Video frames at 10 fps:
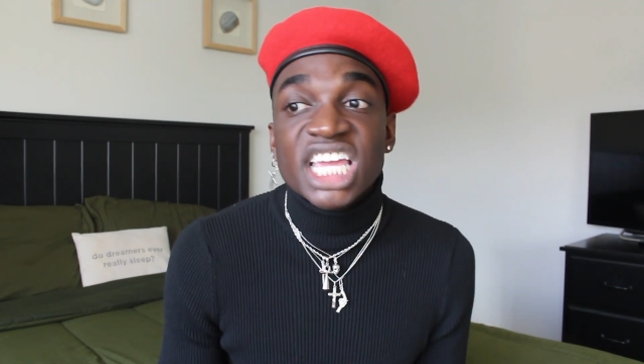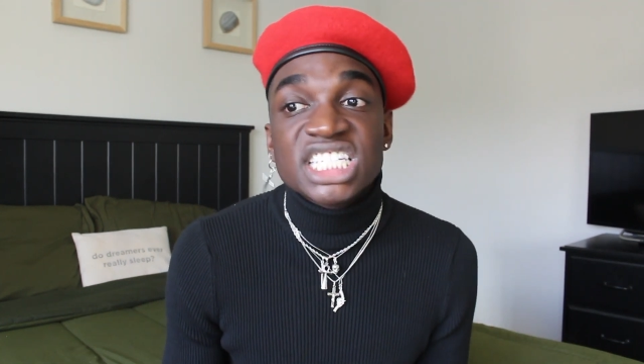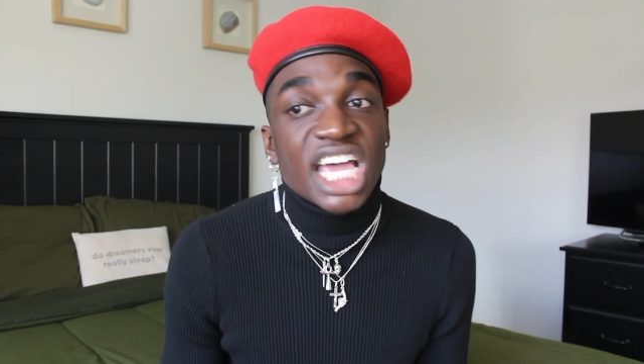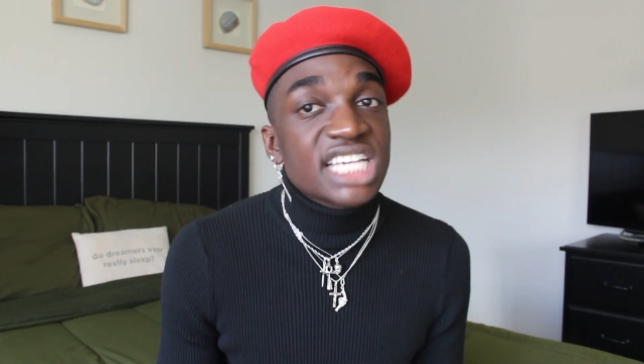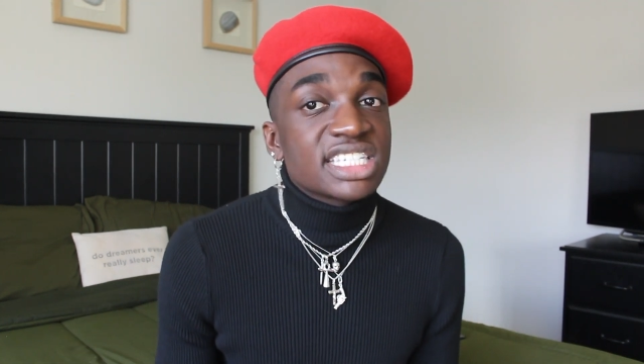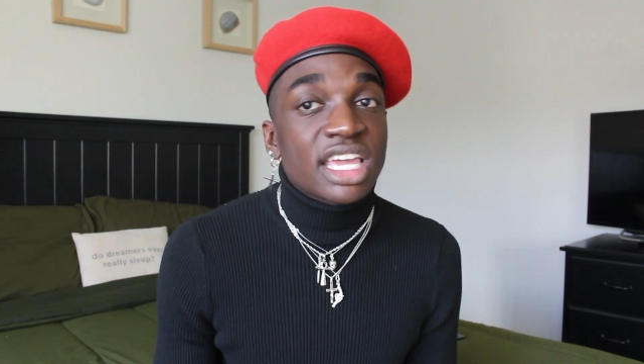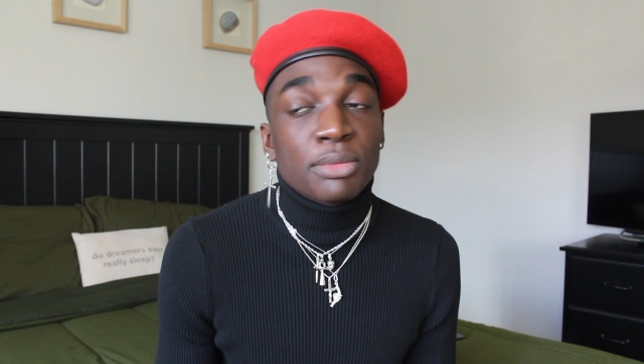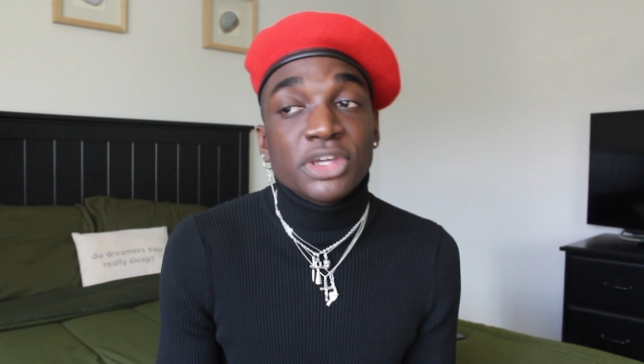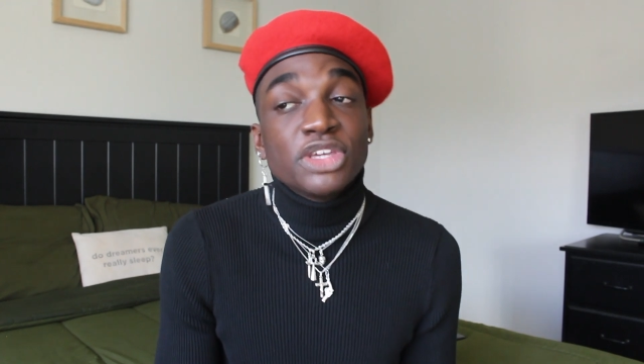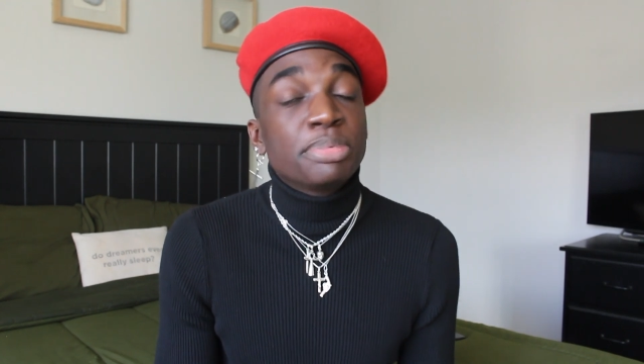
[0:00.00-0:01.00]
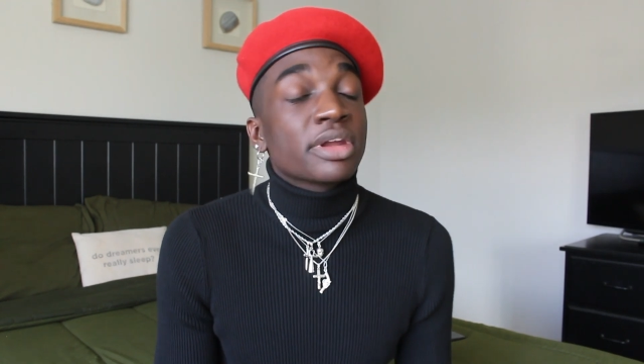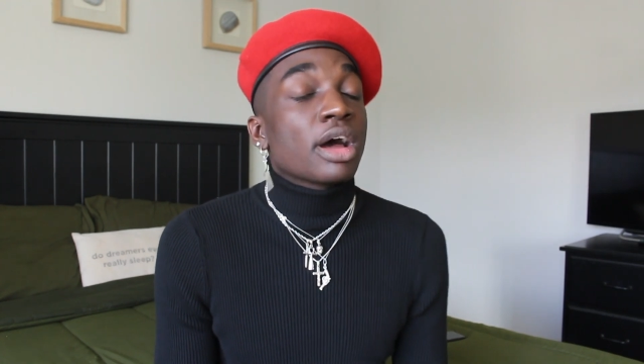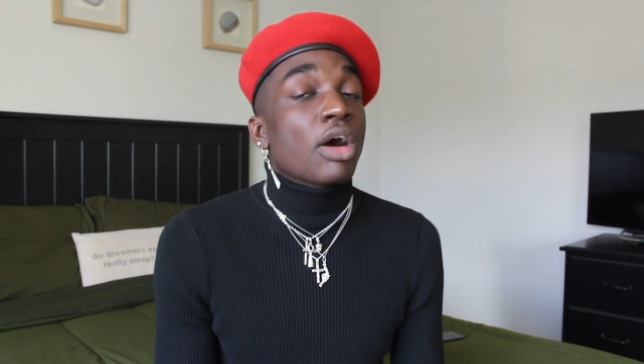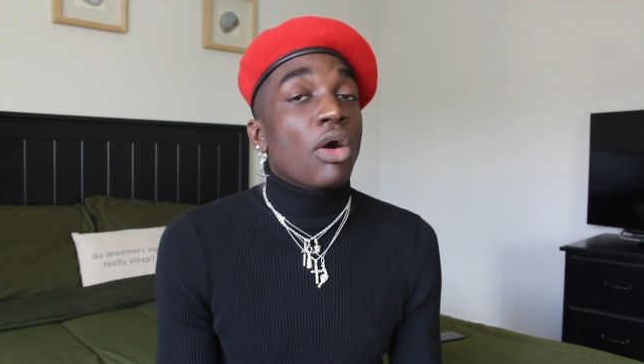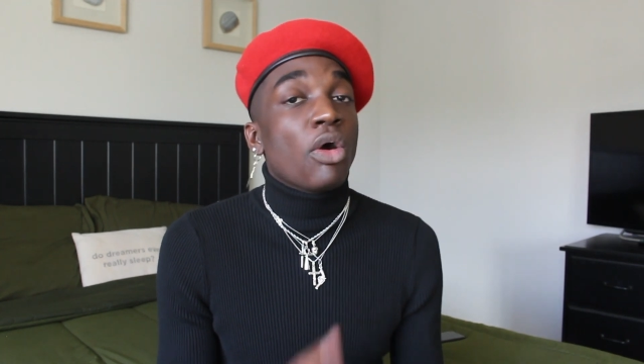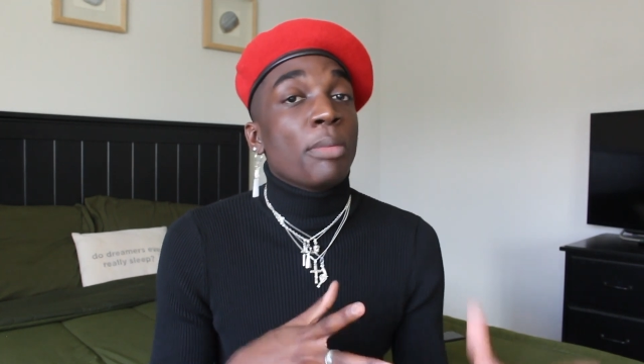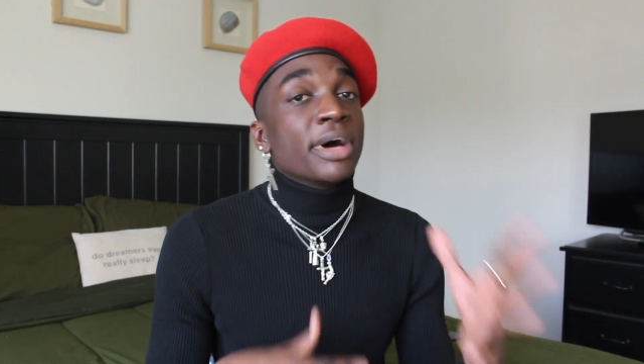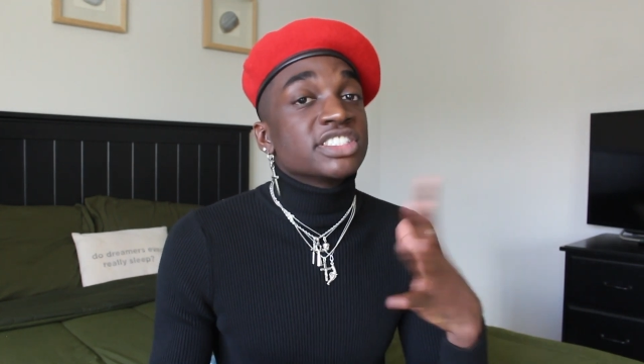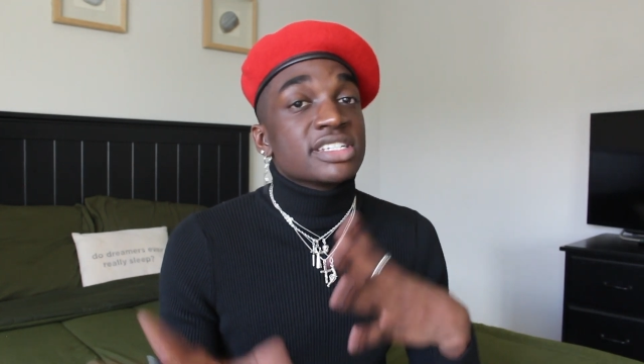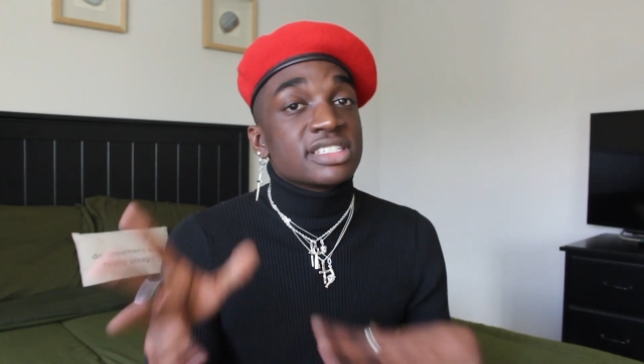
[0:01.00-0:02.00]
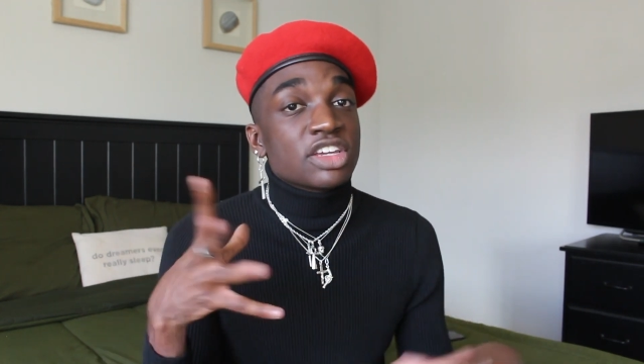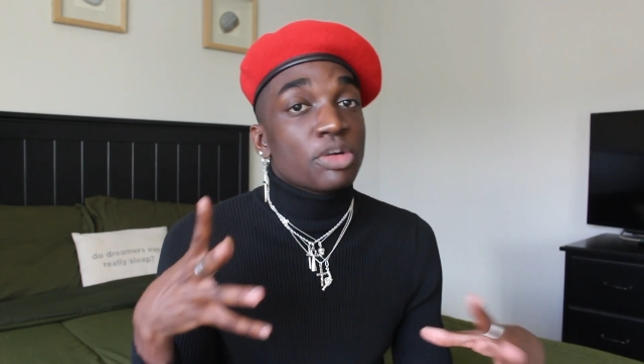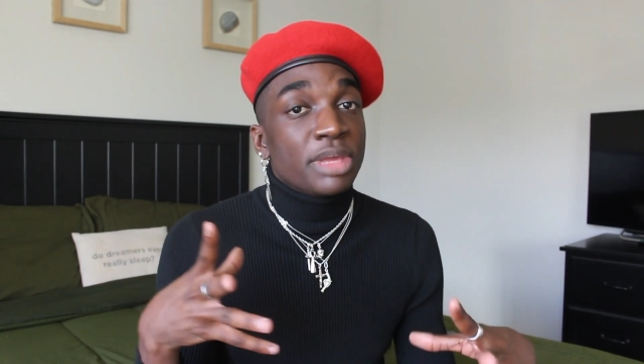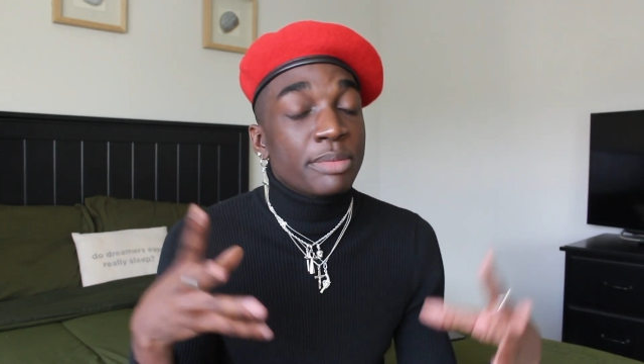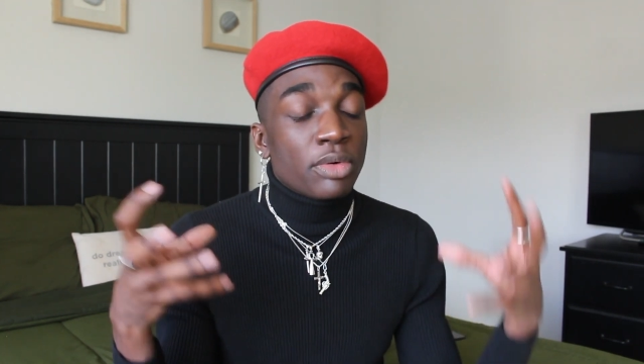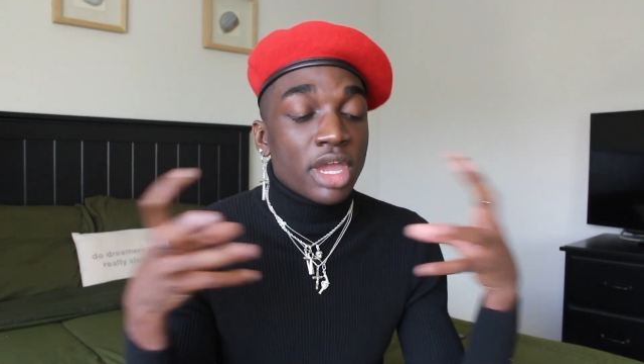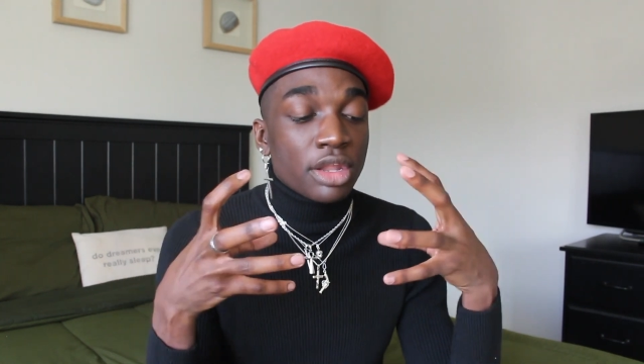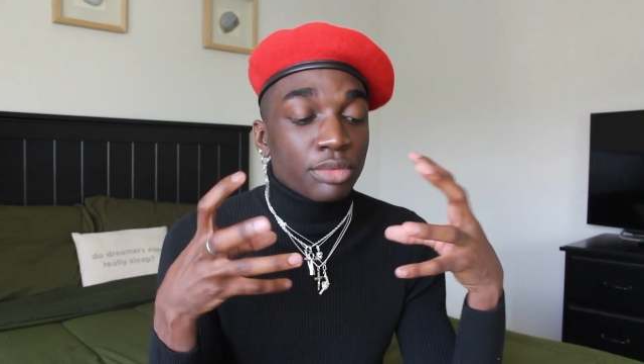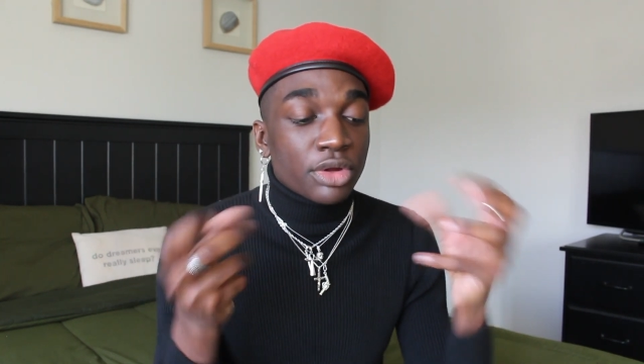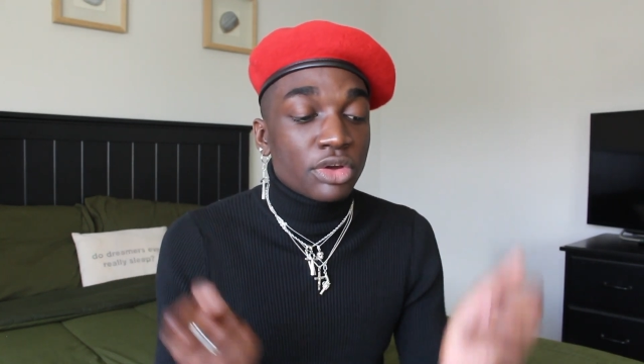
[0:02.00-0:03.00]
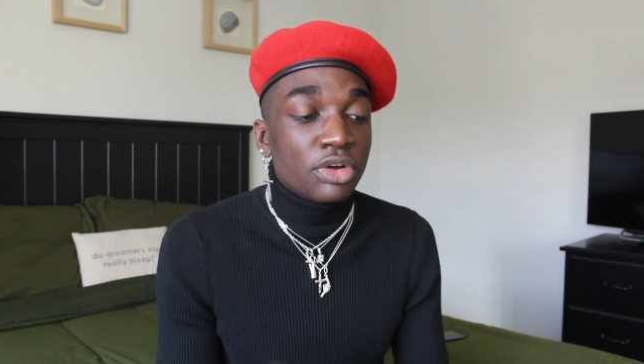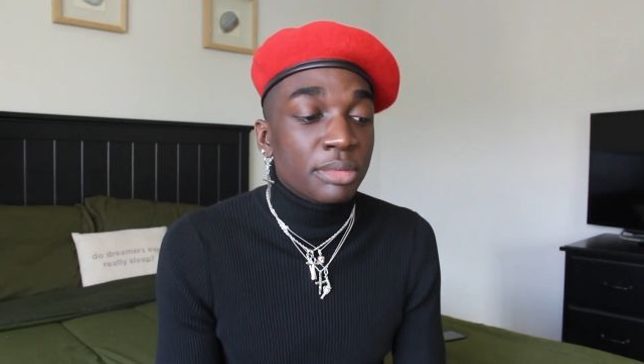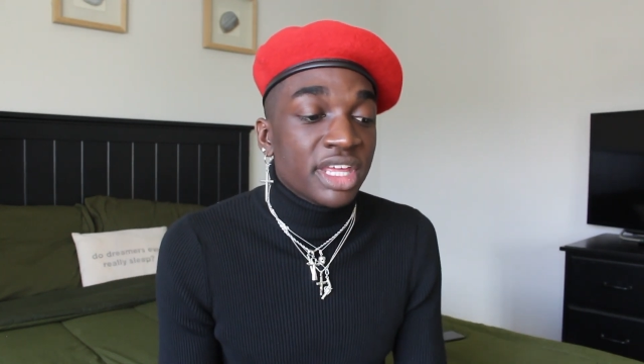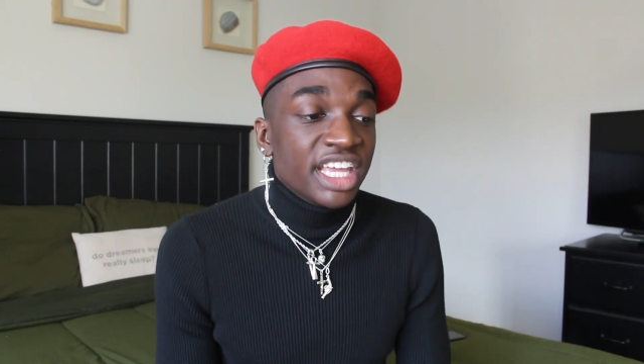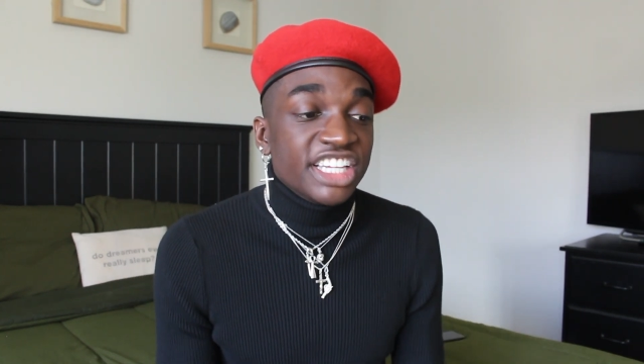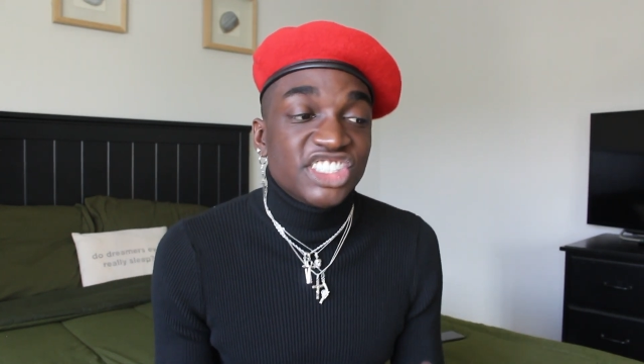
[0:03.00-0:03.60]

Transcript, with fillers: It doesn't. When you put a whole bunch of single people in a room,